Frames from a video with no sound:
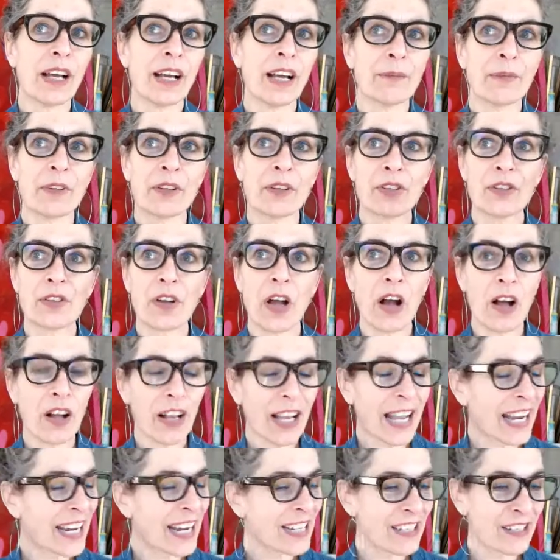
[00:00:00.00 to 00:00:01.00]
There's all
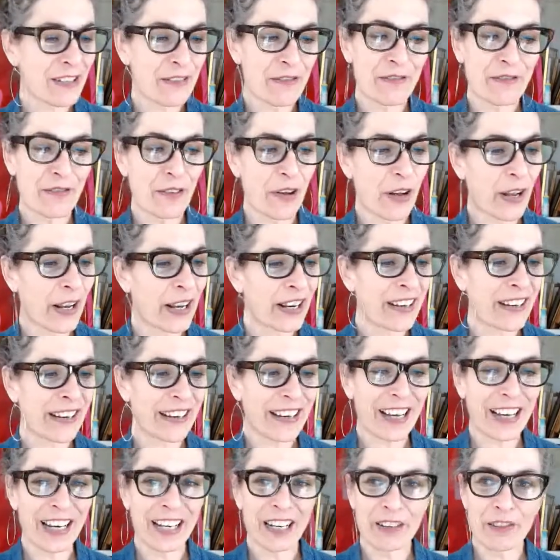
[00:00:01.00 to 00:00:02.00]
kinds of fun
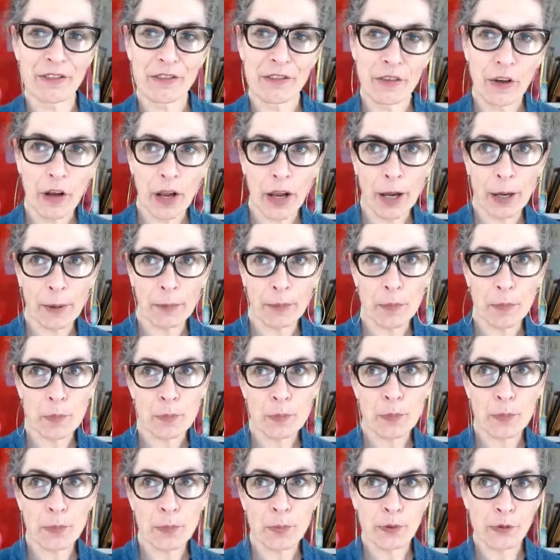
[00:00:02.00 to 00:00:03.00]
kind of
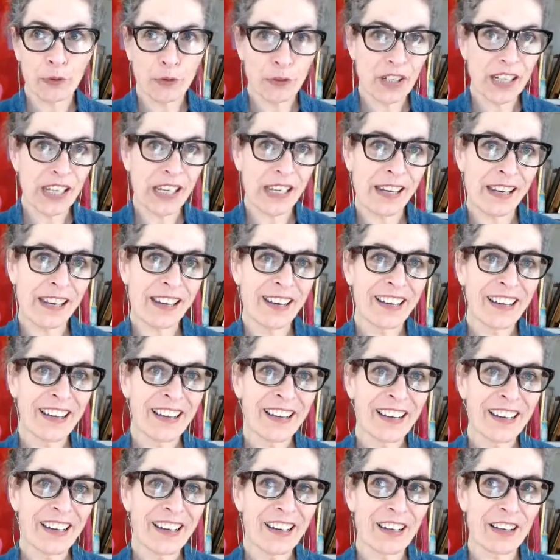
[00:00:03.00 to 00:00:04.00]

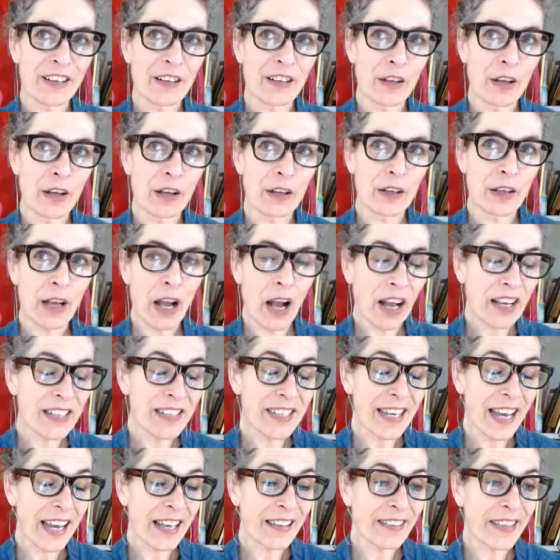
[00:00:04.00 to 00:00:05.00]

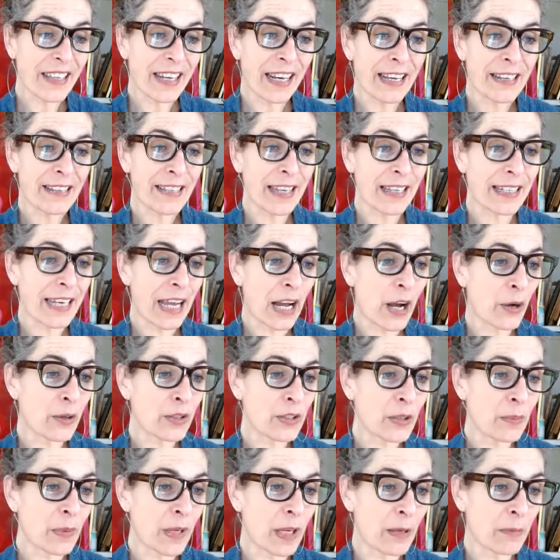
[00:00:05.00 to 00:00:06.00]
pre-content that I send out
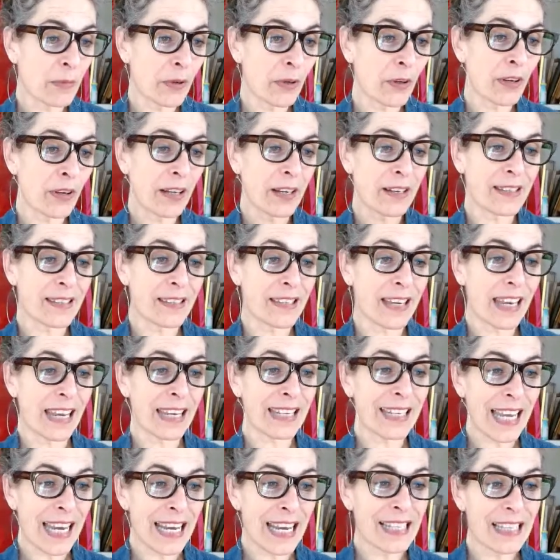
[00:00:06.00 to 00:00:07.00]
to people because
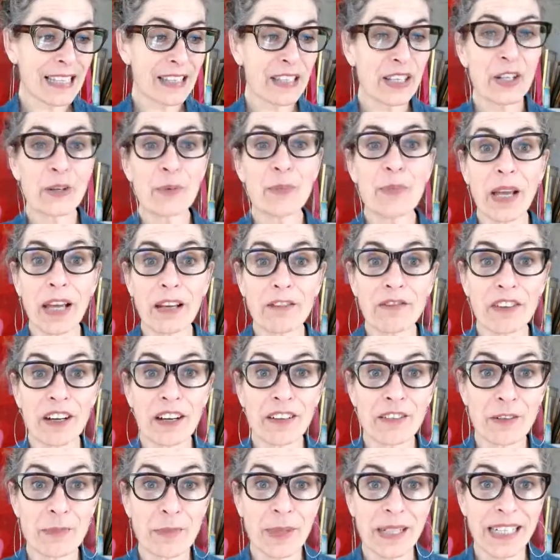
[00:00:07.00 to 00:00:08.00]
it takes a little bit for
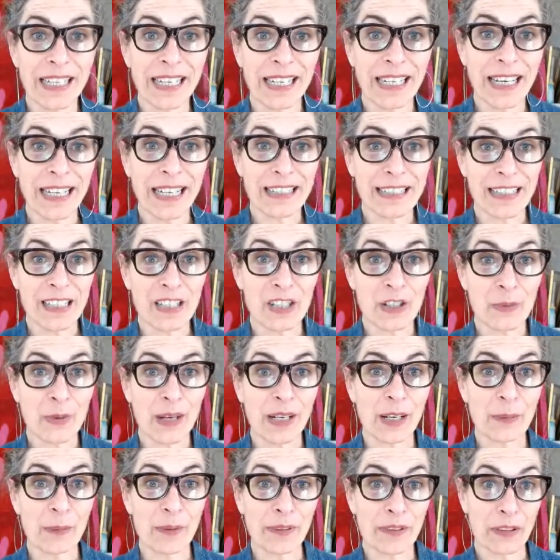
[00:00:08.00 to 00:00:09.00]
everybody to get
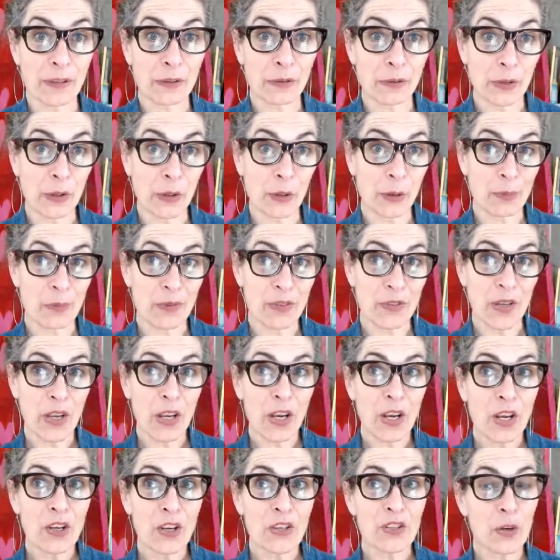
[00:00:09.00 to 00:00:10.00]
situated with their looms.
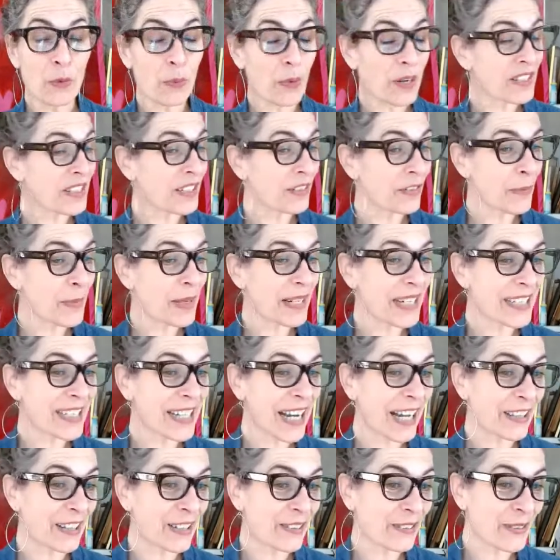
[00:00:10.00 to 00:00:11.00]
So once everybody's
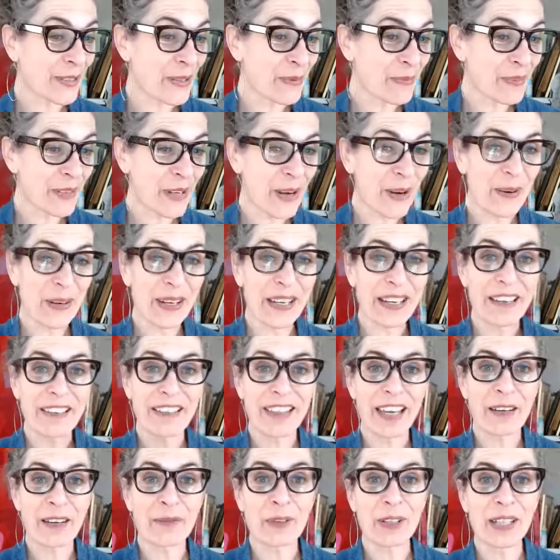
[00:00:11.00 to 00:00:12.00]
got their looms going,
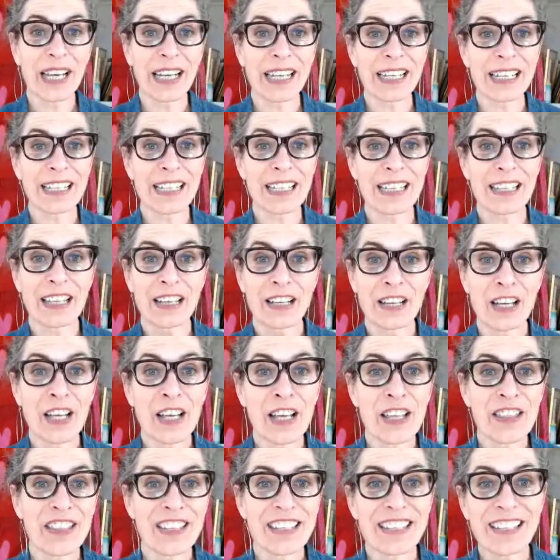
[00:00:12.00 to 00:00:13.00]
then we'll get into the
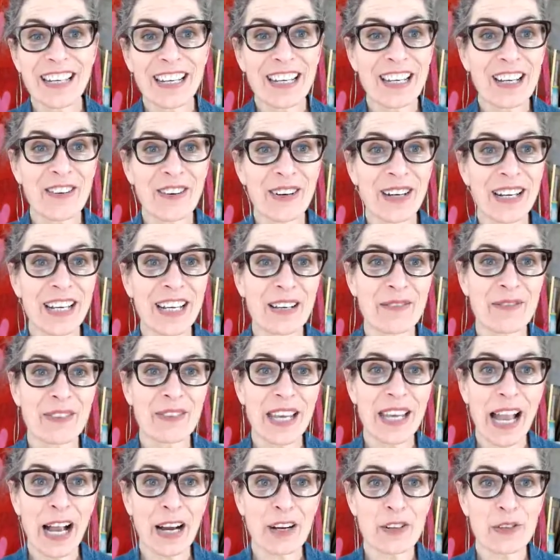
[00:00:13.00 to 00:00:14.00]
nitty-gritty of
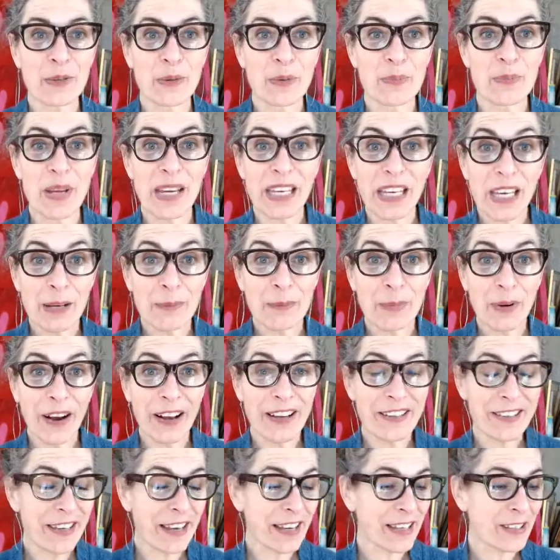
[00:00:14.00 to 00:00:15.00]
the actual making
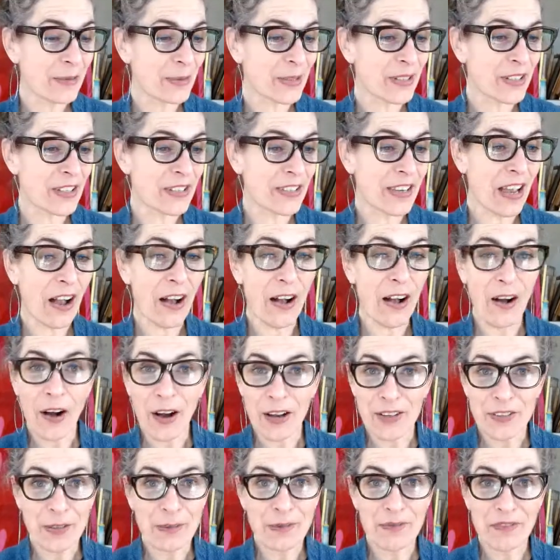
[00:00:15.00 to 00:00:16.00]
process, which is
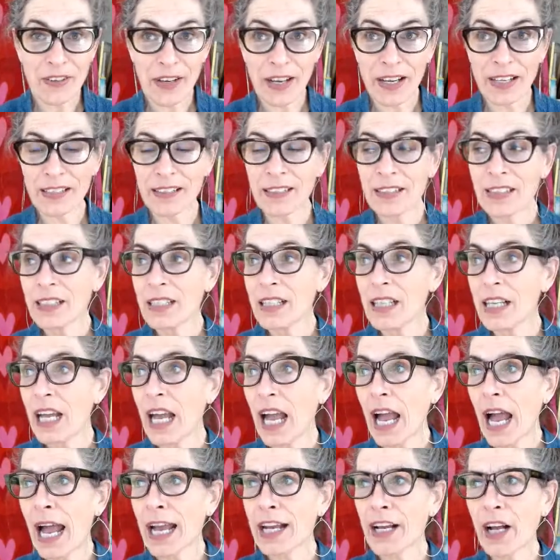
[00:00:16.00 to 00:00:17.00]
awesome fun.
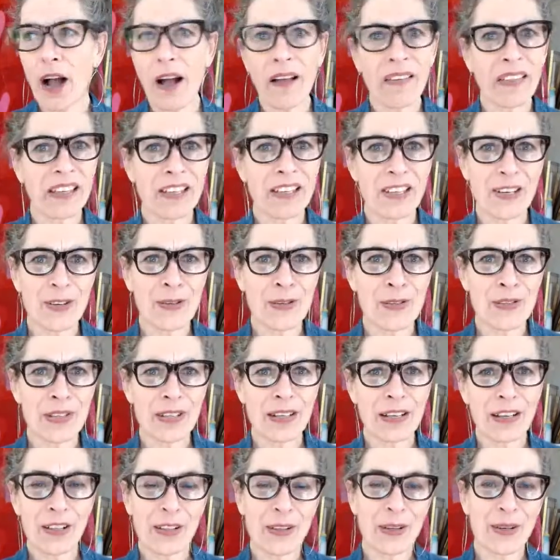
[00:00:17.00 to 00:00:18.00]
I call it used
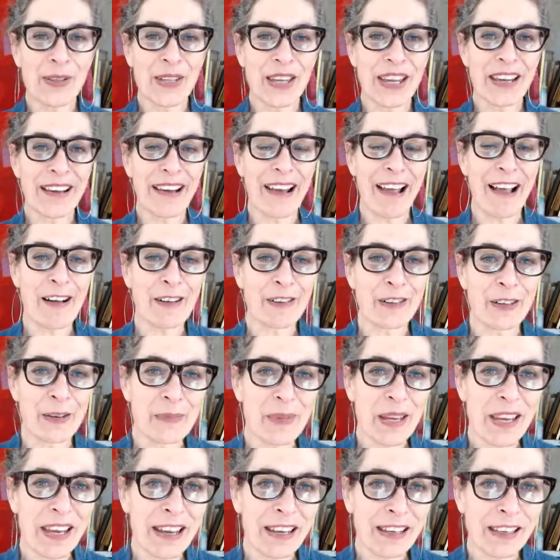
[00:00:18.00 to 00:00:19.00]
clothing
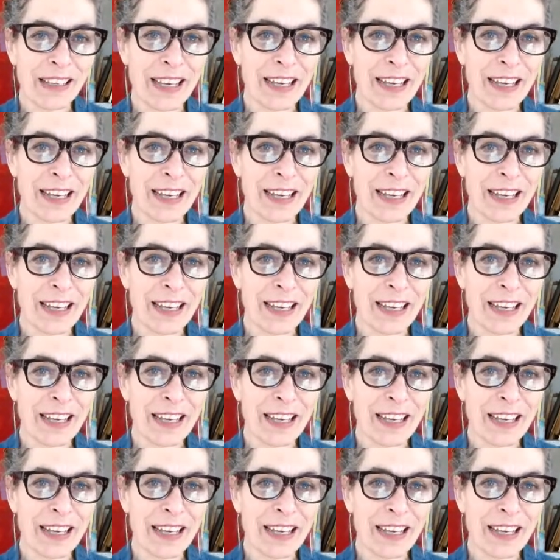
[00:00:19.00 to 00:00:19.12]
alchemy.